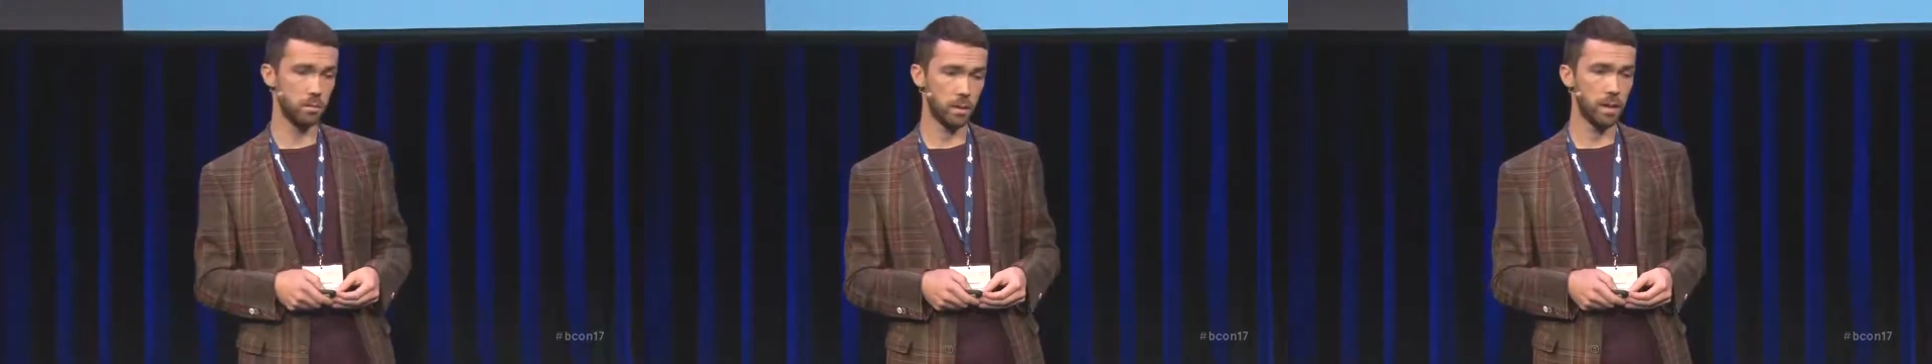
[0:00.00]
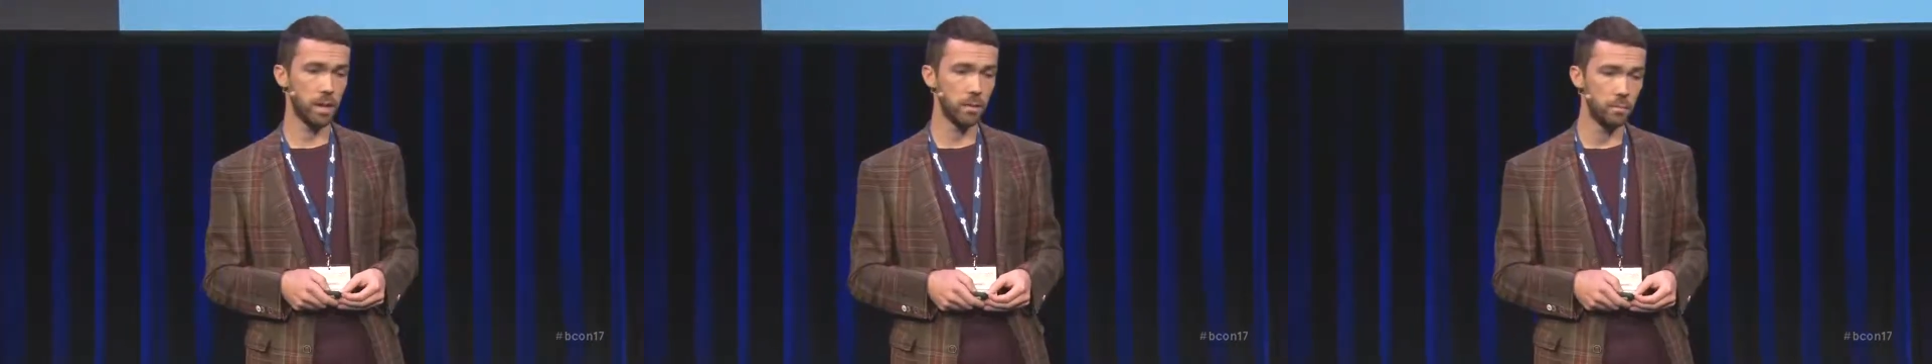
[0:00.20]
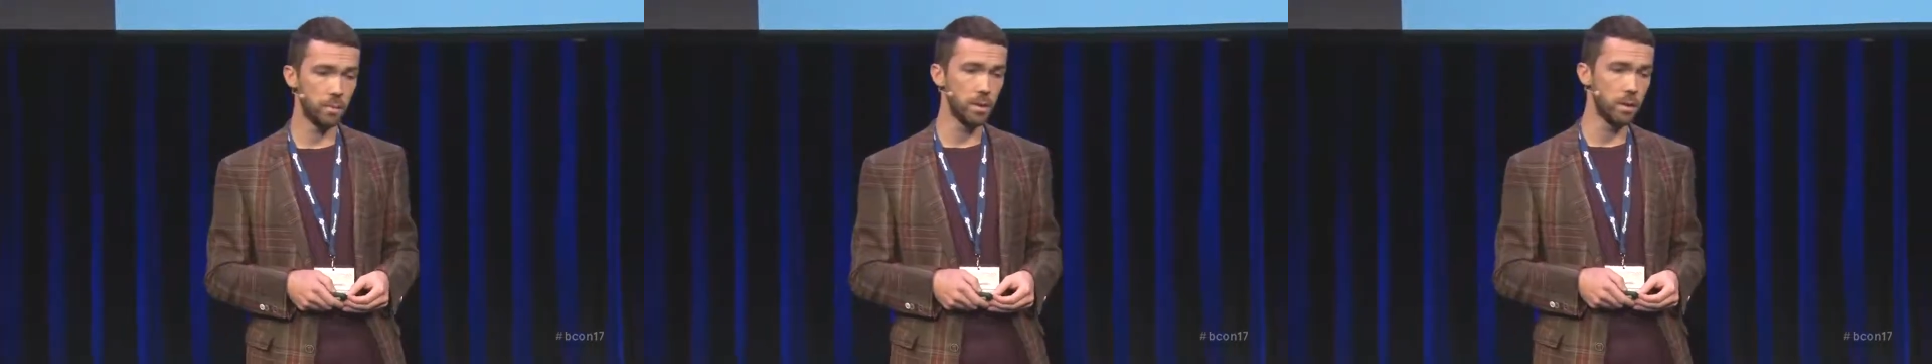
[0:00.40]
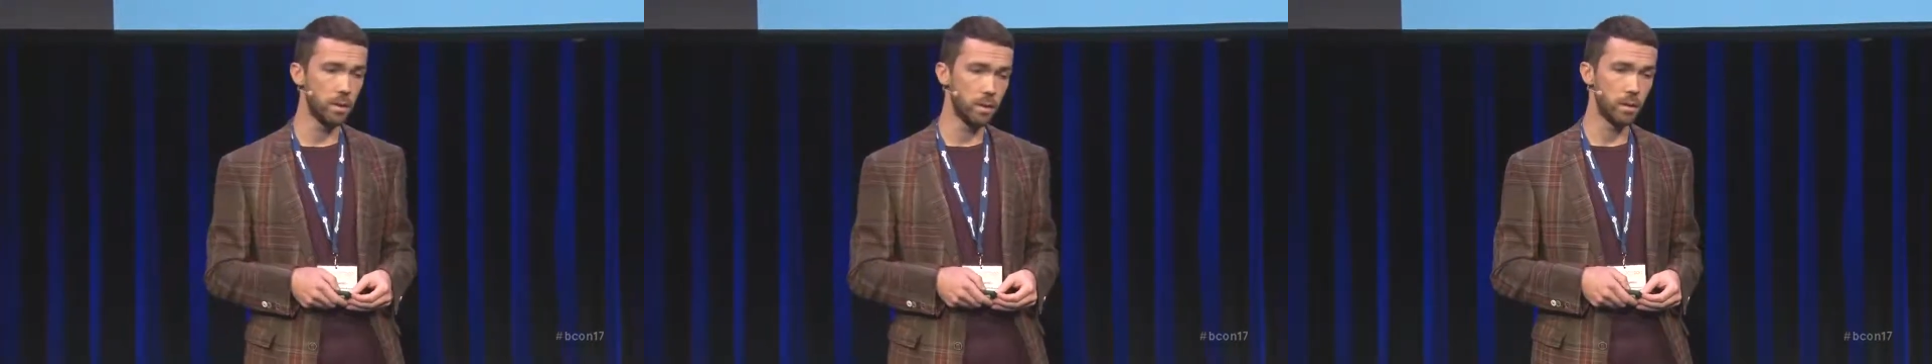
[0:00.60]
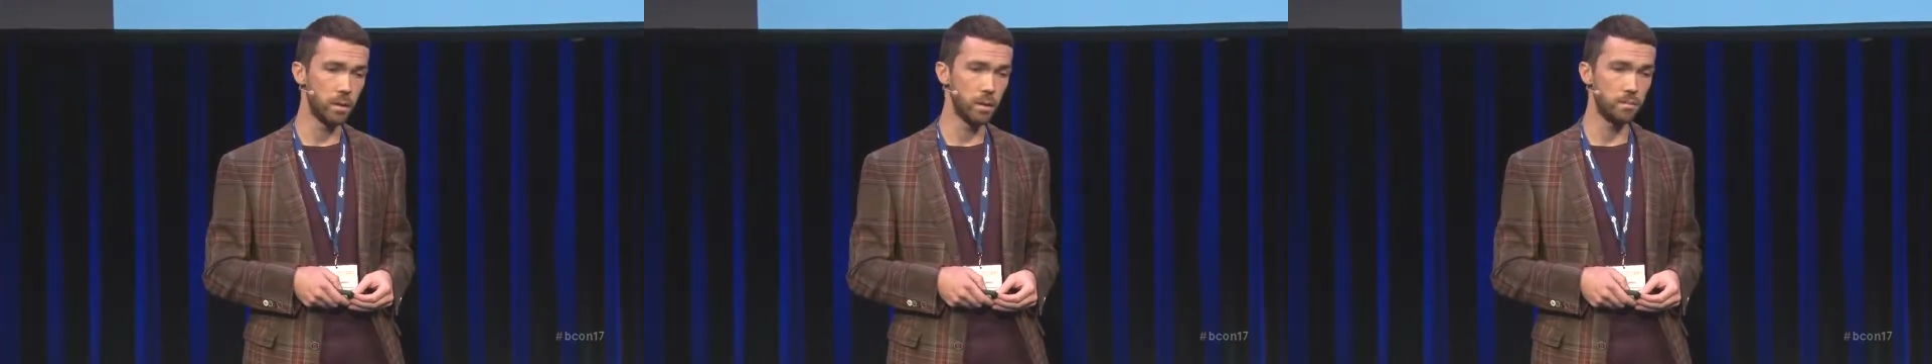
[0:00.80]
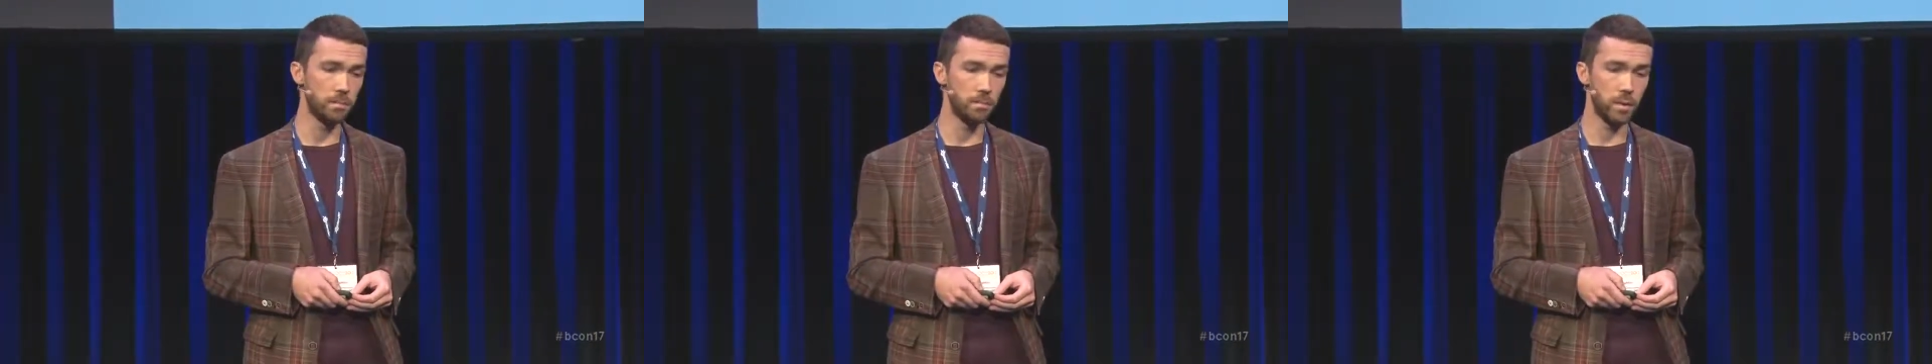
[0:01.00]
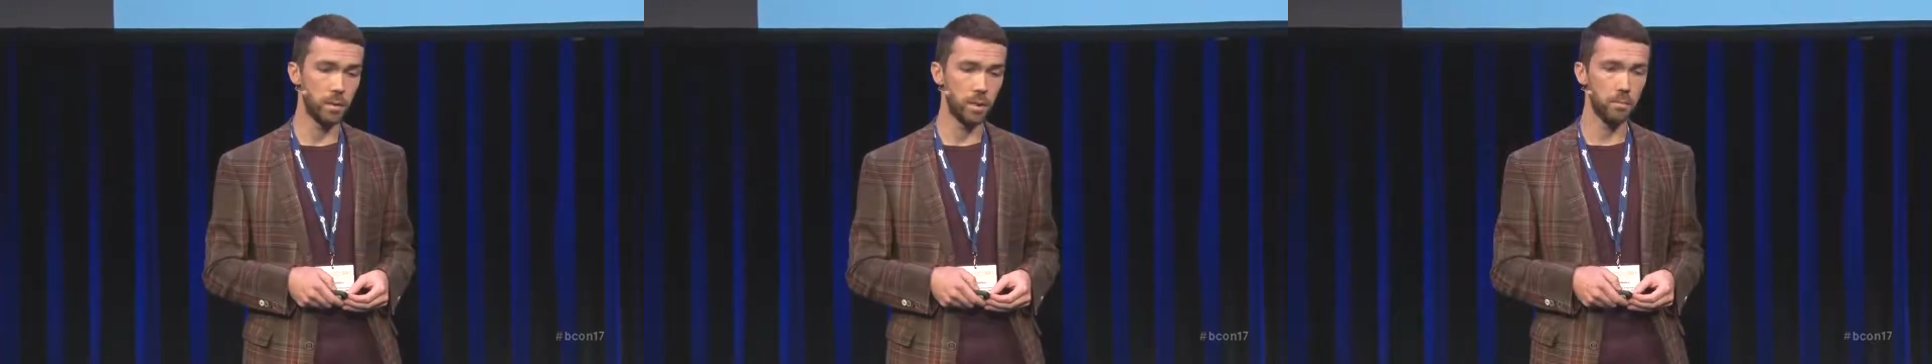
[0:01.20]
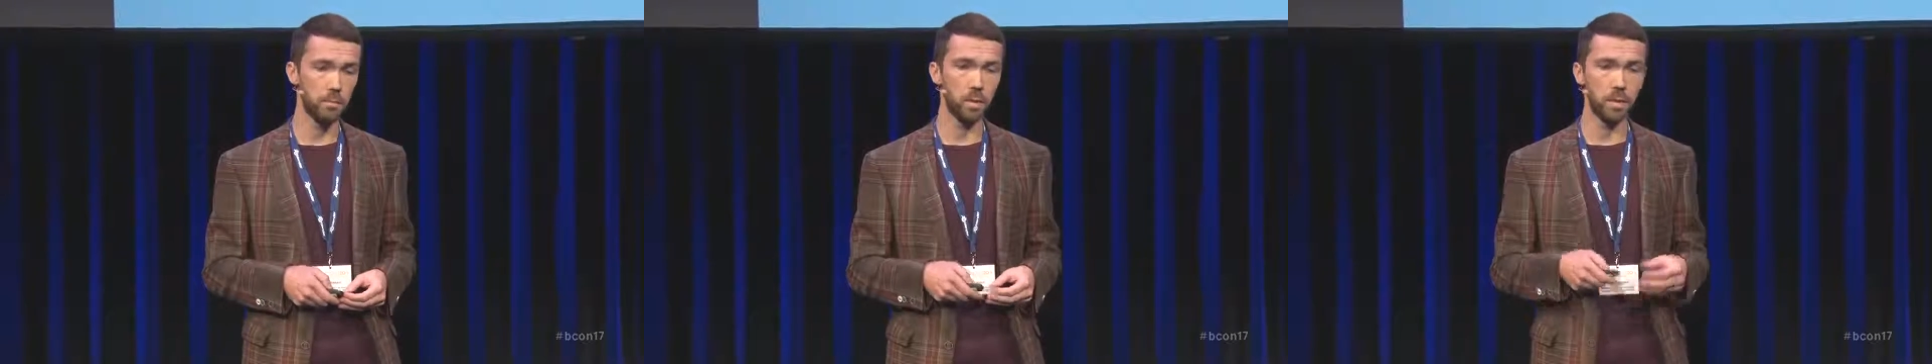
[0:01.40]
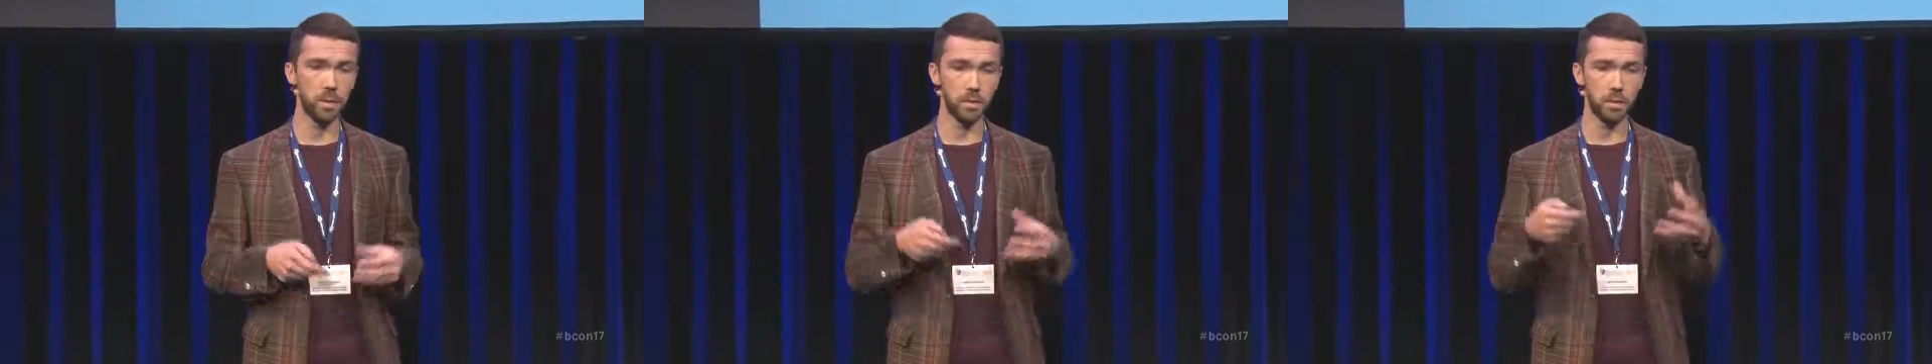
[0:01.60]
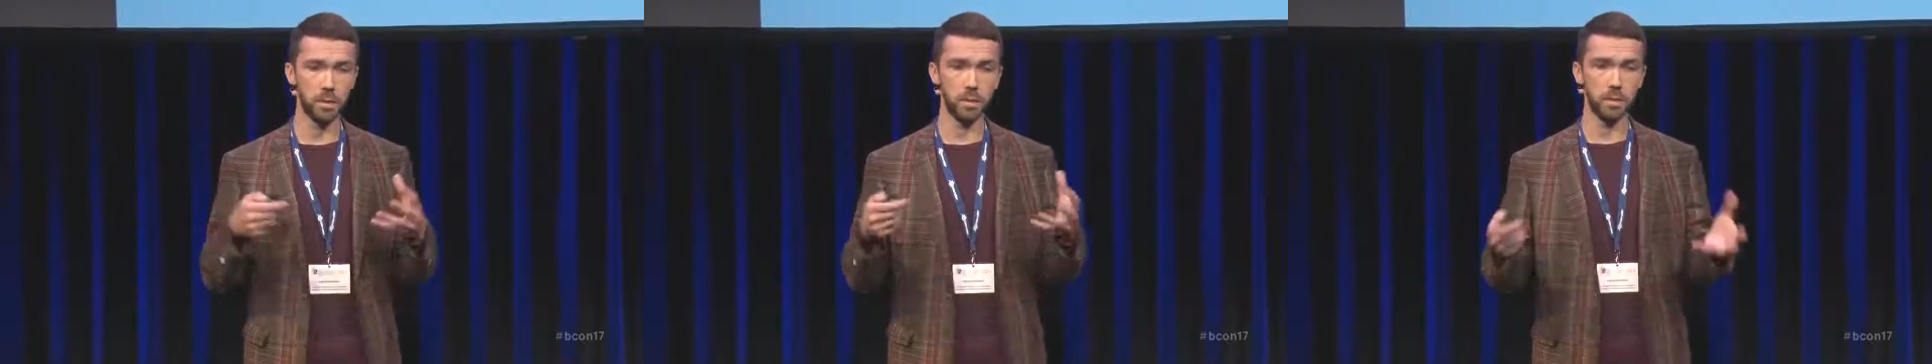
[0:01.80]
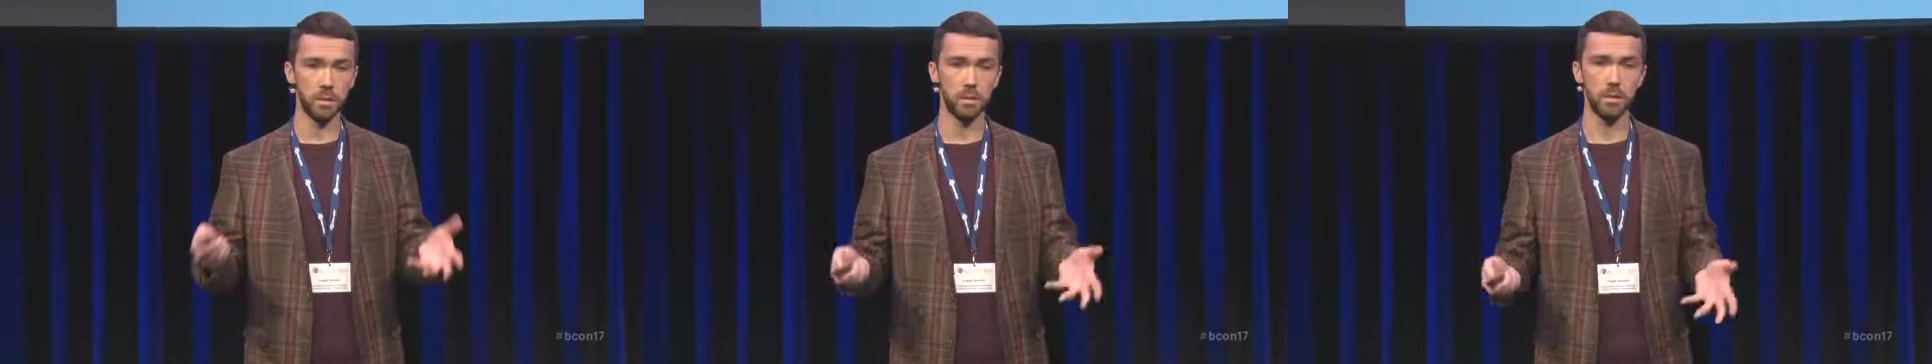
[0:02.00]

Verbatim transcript: can be um, implanted